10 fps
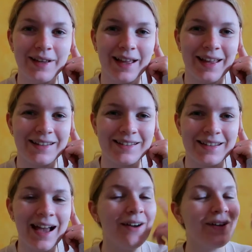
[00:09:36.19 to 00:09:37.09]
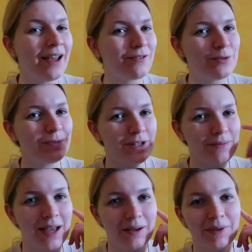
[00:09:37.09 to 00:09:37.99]
and now I have to put it
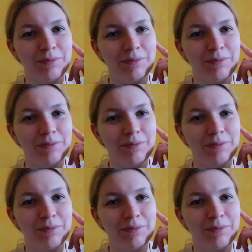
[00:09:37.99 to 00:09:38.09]
back,